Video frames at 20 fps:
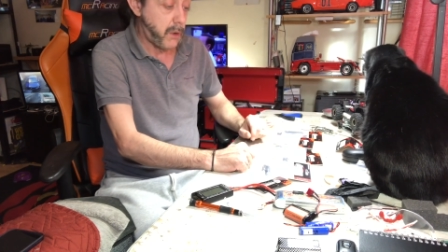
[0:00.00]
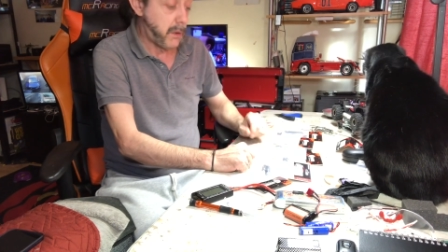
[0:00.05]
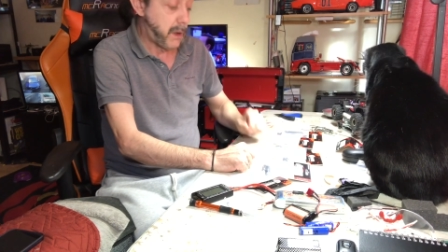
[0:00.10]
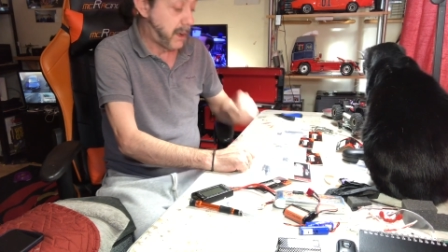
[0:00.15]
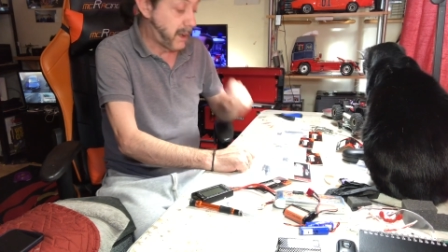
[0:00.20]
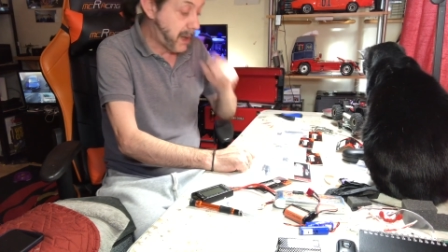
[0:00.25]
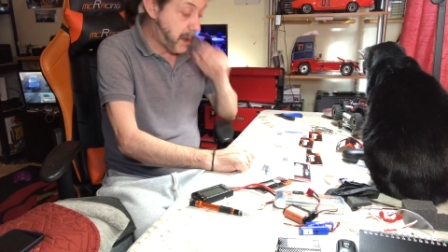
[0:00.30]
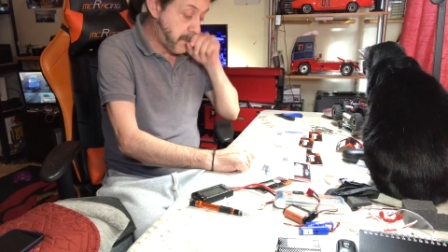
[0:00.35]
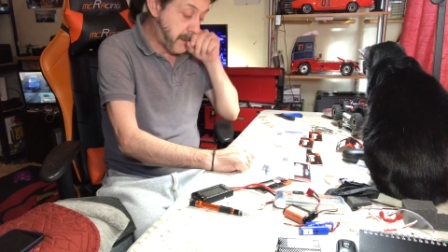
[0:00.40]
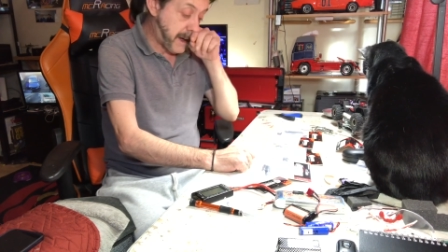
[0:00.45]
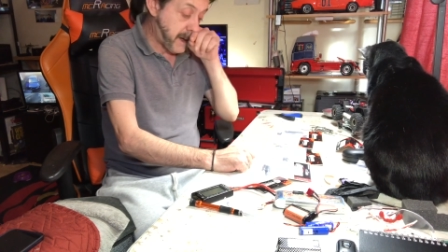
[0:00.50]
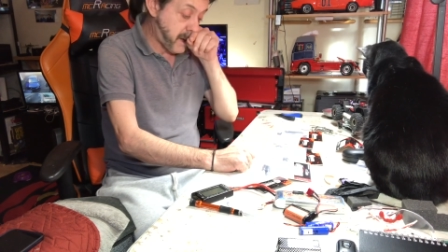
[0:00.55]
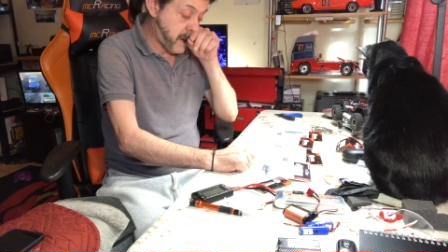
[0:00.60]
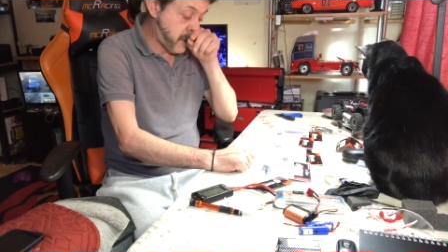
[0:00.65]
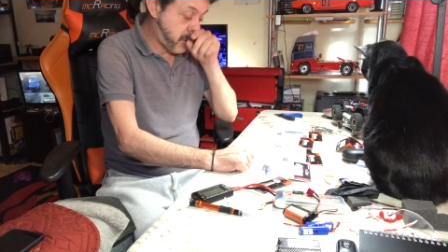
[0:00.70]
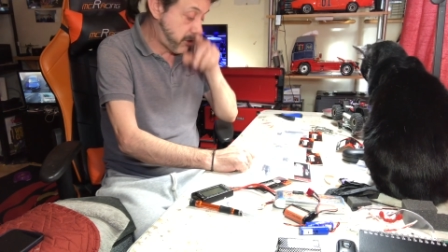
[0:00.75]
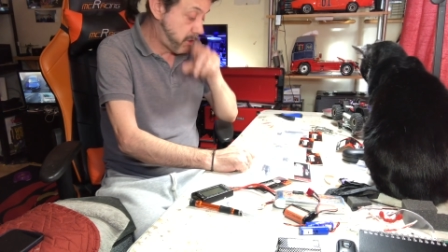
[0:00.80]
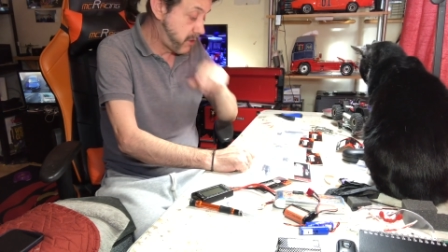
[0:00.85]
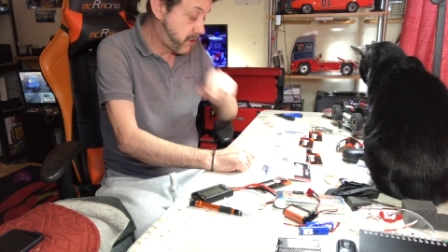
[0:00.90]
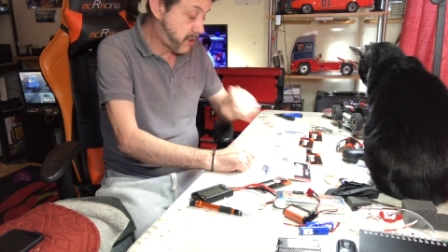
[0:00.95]
I'll get back as
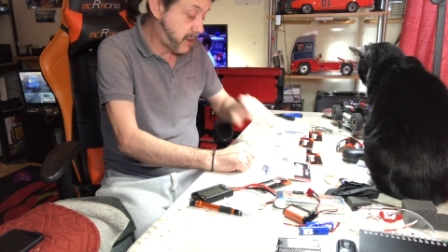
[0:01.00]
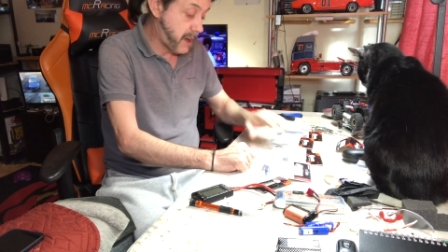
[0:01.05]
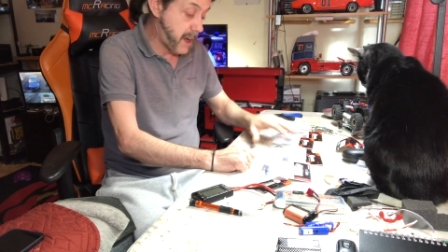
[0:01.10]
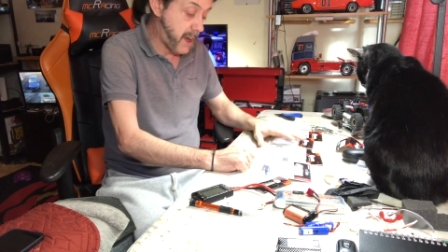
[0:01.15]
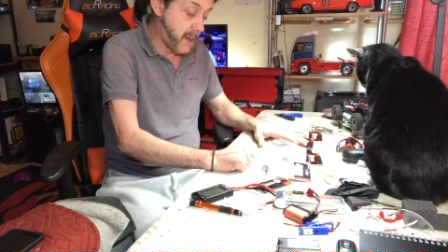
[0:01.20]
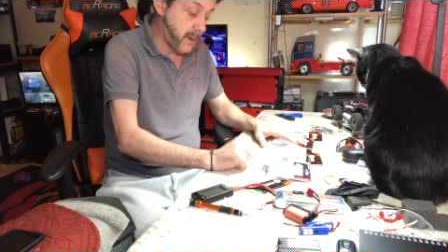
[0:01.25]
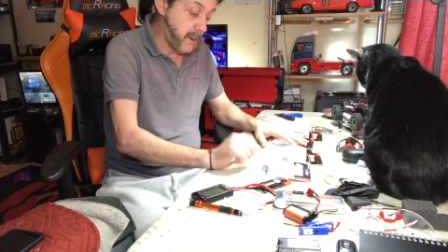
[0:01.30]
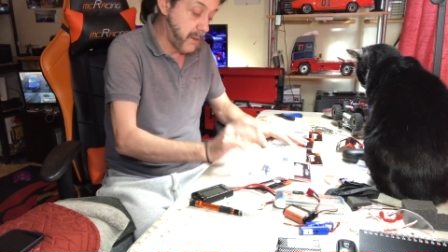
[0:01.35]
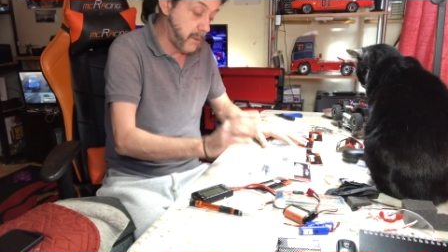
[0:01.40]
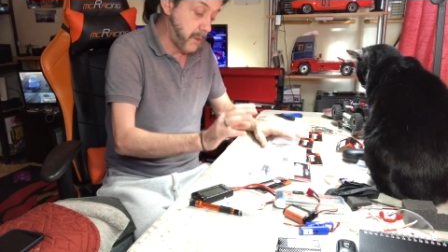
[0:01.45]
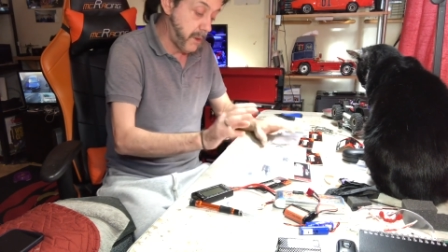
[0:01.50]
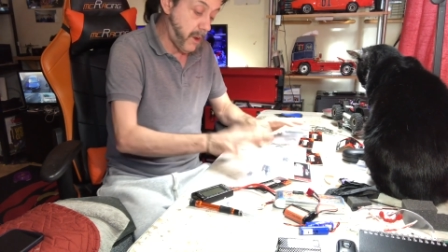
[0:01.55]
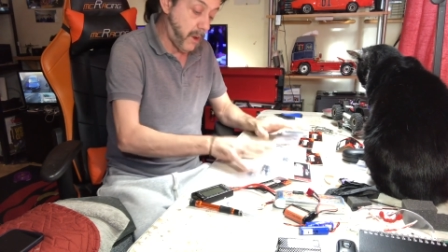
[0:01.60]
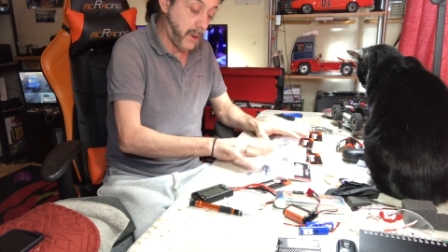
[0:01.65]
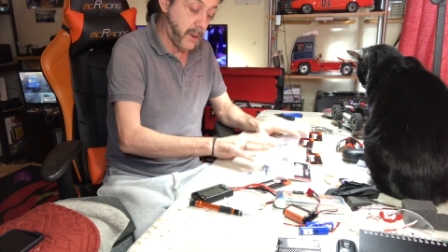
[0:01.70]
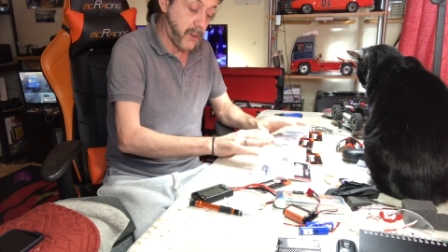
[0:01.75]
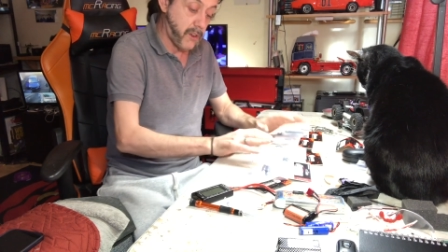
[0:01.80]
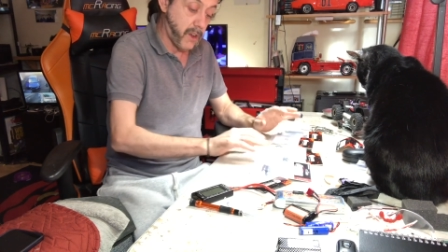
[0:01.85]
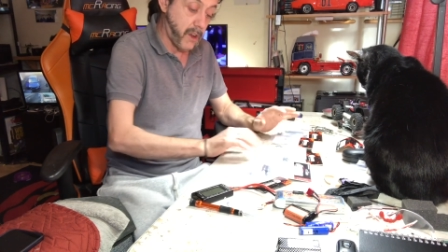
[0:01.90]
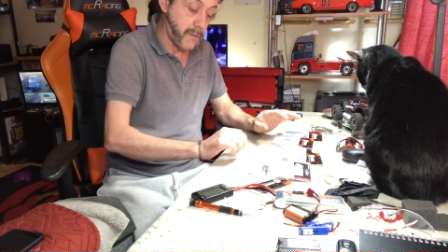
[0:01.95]
soon as I can with all
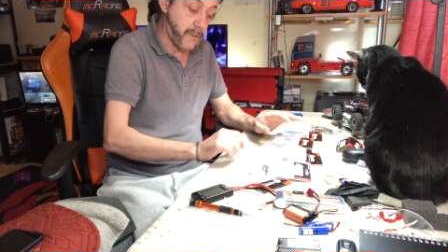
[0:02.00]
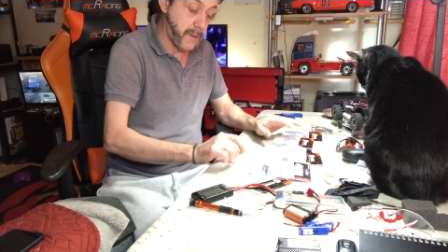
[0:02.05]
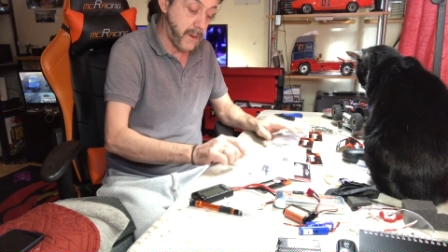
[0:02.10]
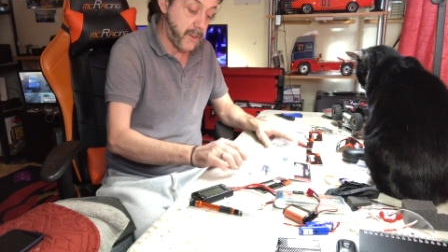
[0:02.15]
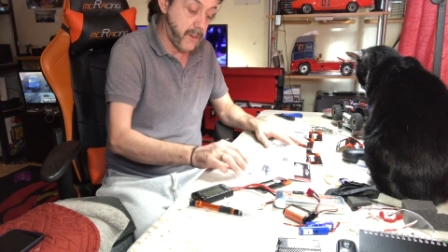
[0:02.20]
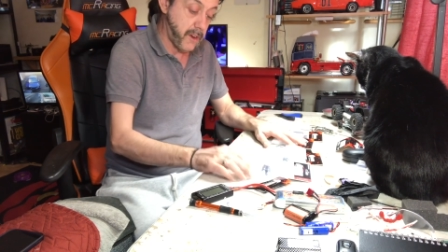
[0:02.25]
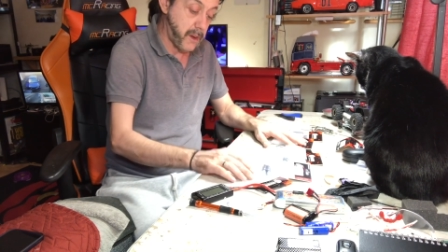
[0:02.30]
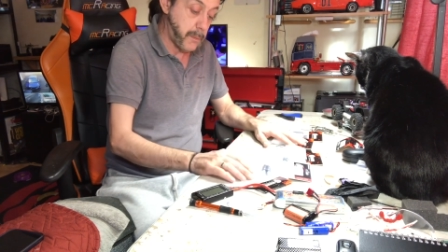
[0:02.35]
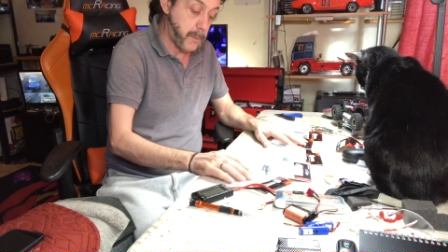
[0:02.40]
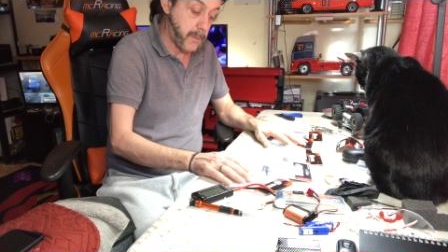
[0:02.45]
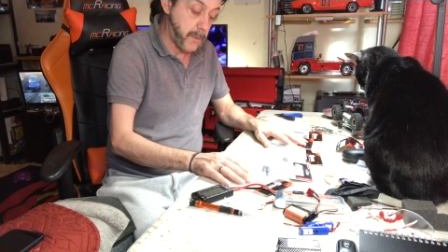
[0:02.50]
this lot fitted.